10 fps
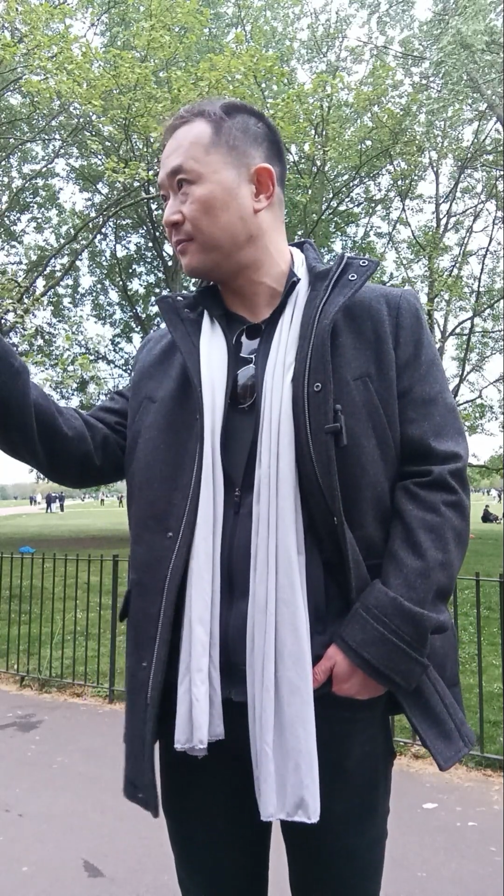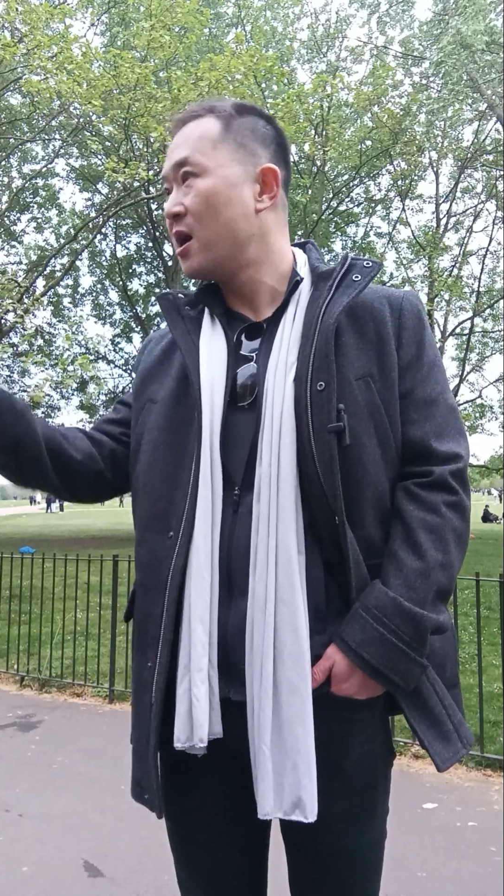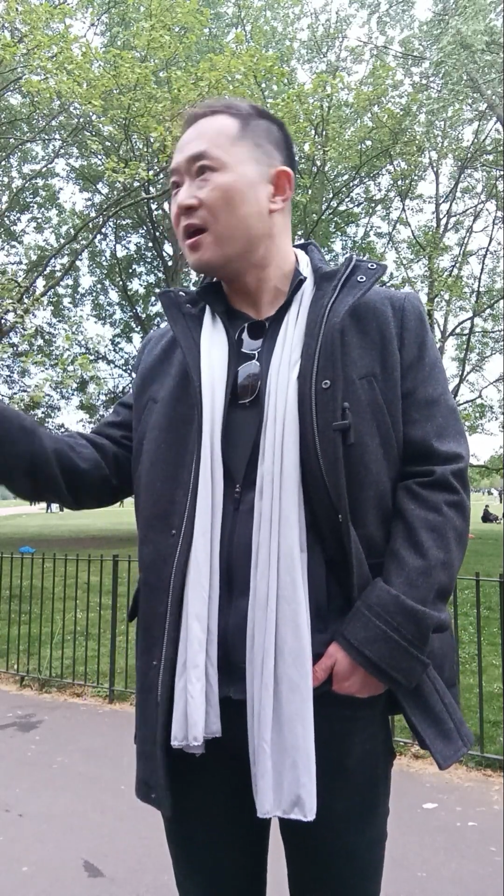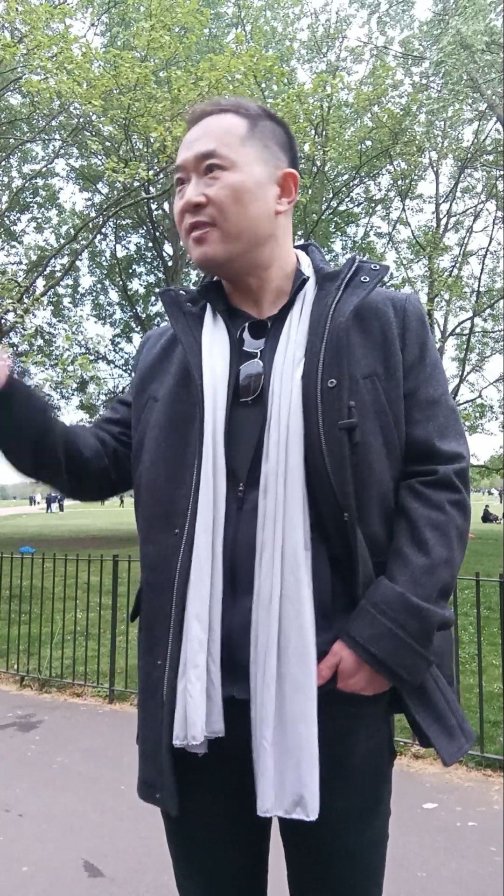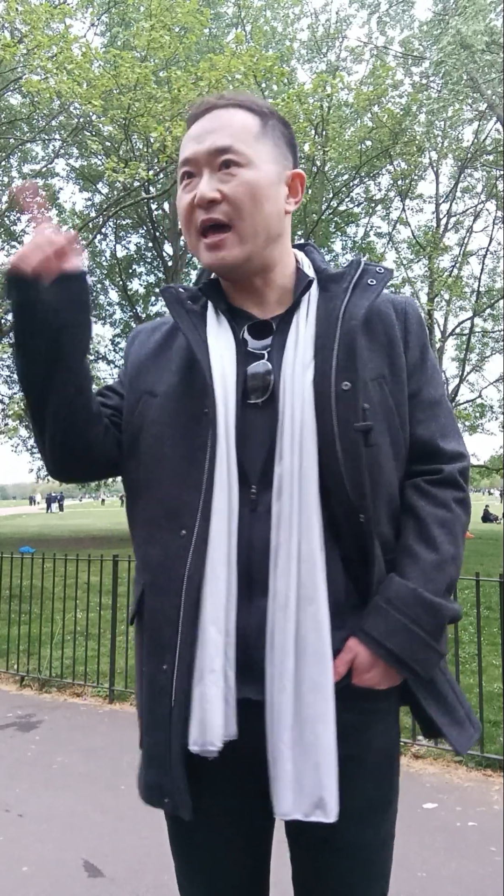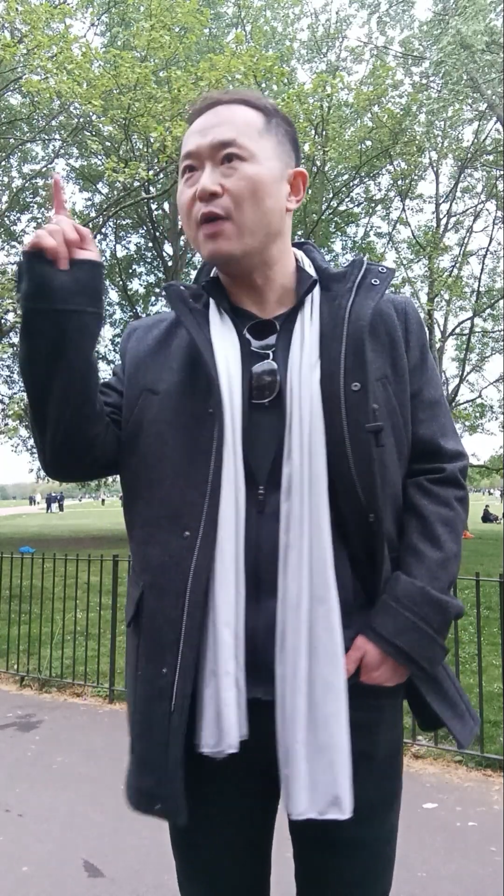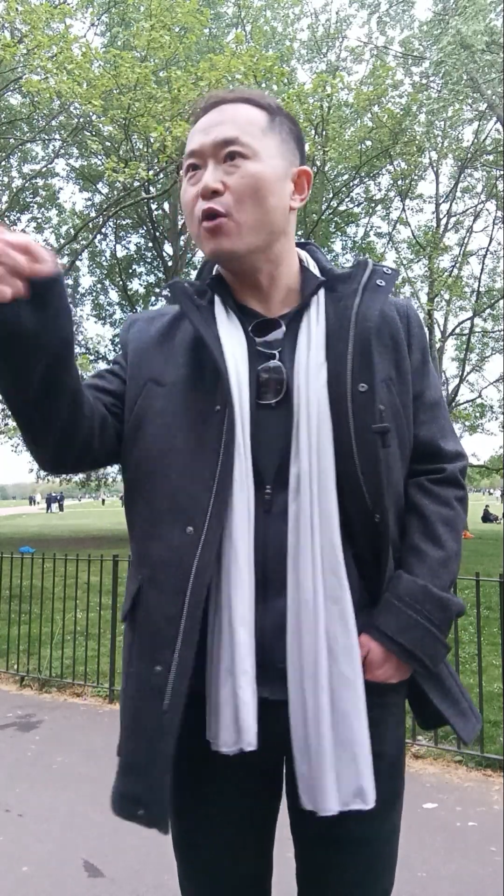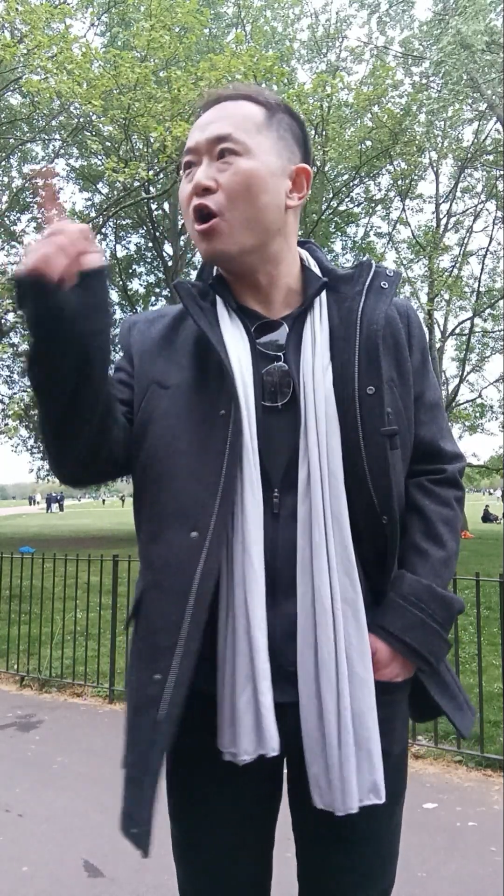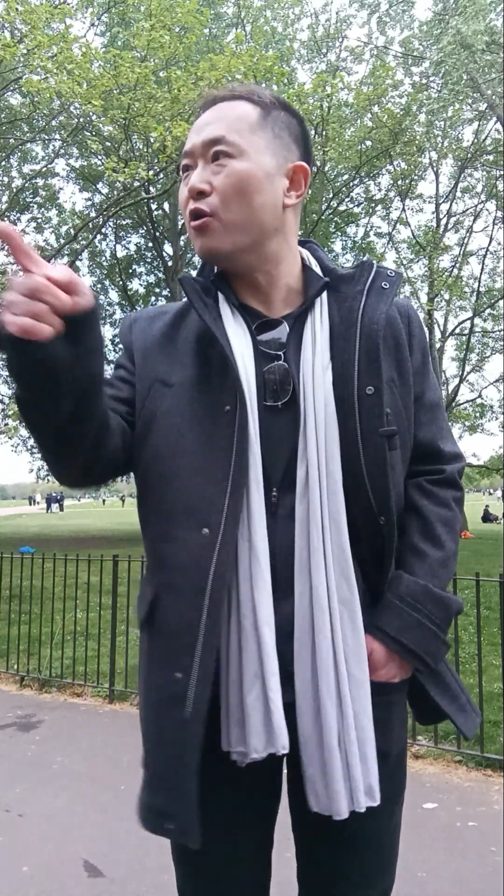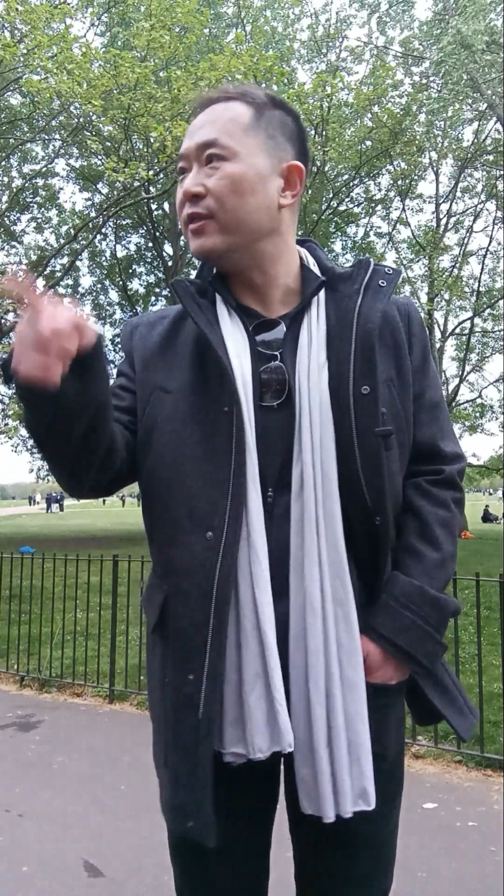They
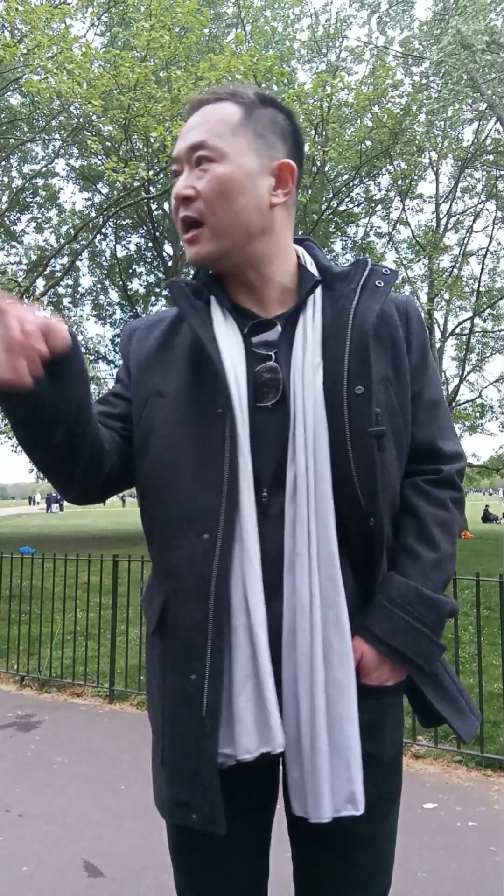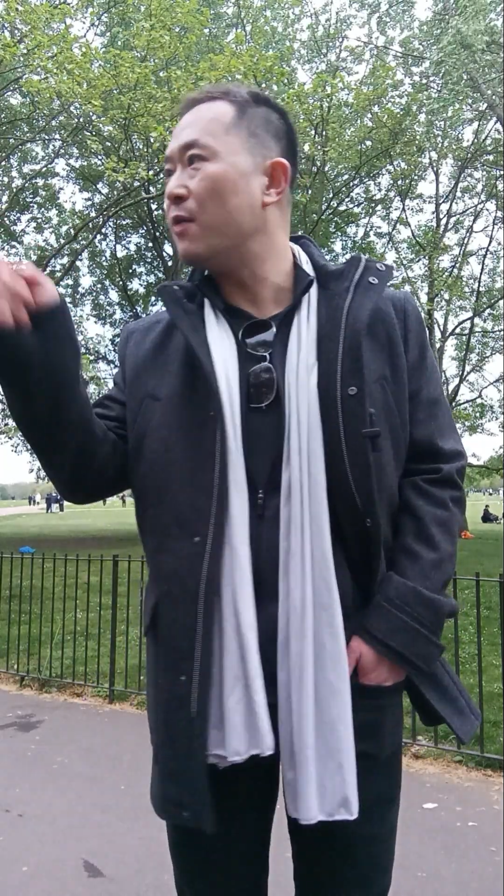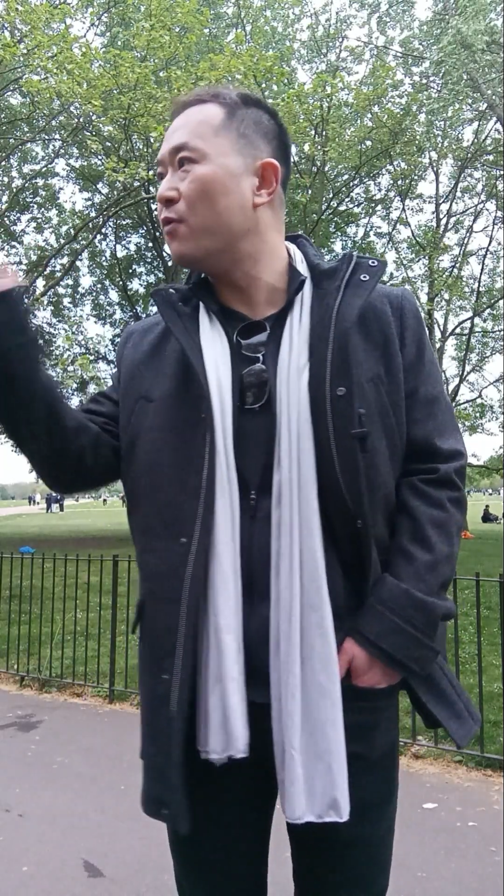will